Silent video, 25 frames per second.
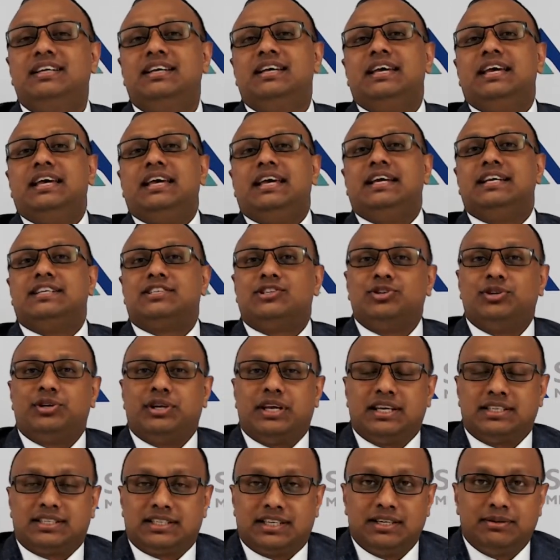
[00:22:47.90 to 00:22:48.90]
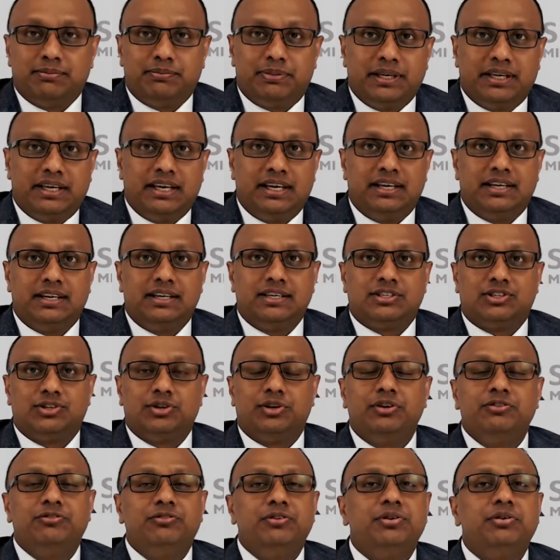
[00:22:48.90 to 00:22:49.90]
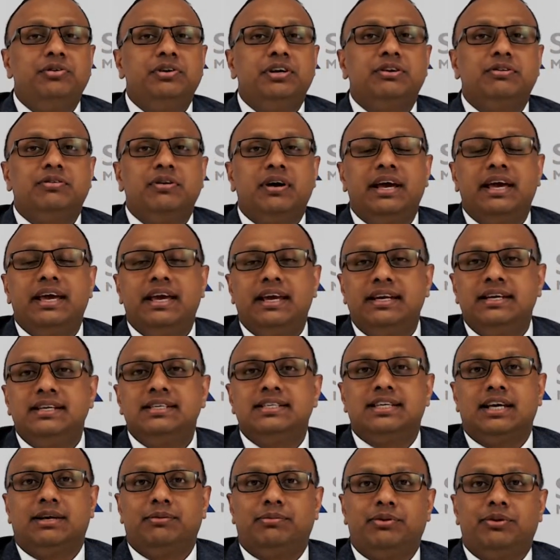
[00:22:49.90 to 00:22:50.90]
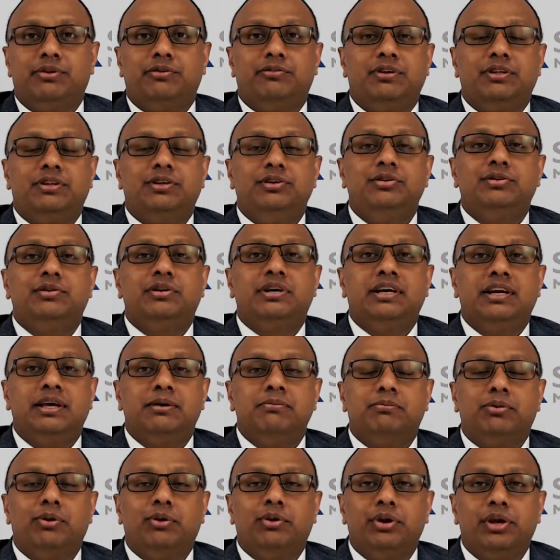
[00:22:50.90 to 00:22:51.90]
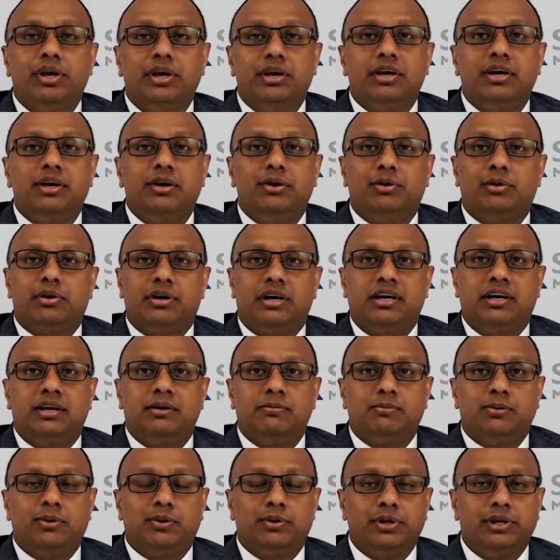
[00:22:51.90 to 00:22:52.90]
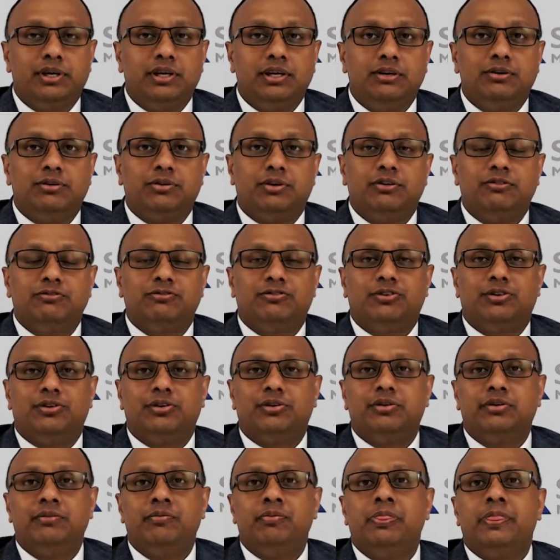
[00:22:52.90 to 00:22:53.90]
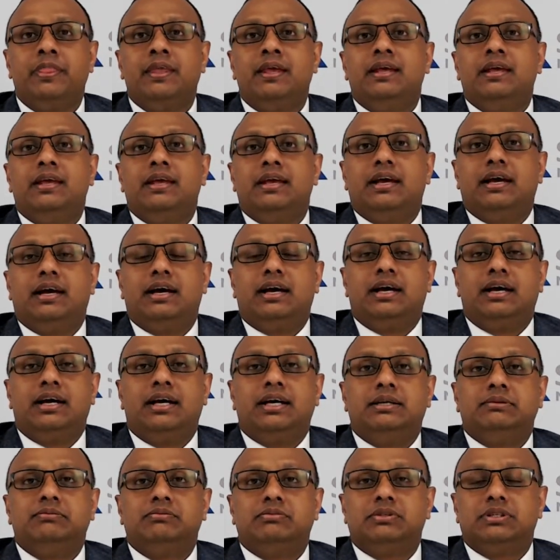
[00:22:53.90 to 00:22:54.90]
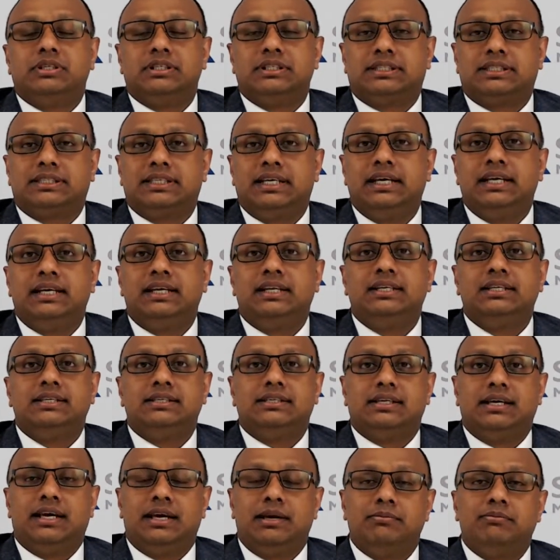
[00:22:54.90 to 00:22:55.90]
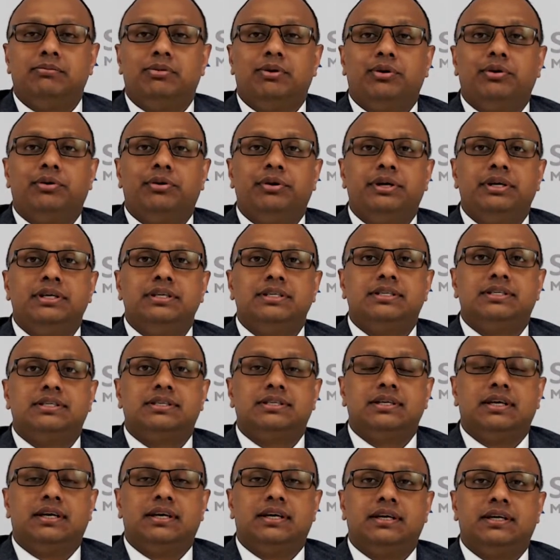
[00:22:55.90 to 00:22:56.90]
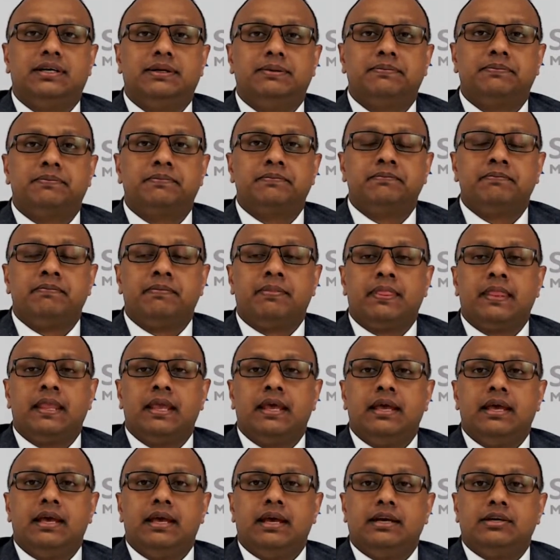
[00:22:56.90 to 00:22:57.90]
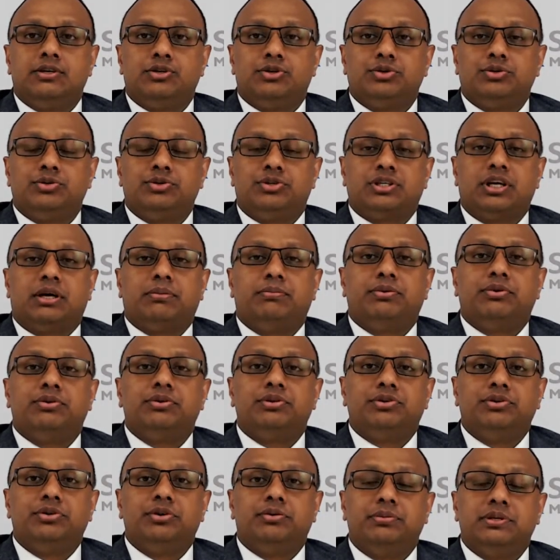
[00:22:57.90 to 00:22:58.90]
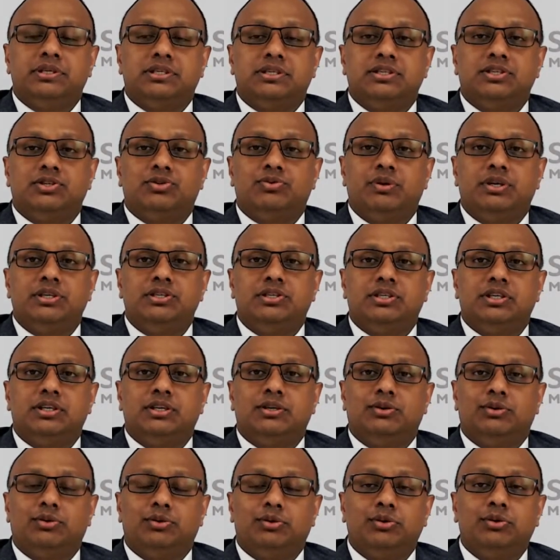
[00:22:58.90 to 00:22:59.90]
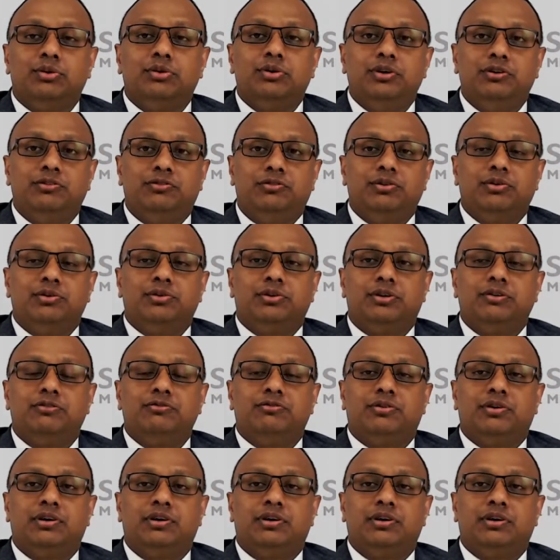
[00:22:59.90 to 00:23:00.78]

it's not as complicated. So if you require any support, whether you're an employer or an employee looking for skilled employees to support your business venture, or if you're looking for an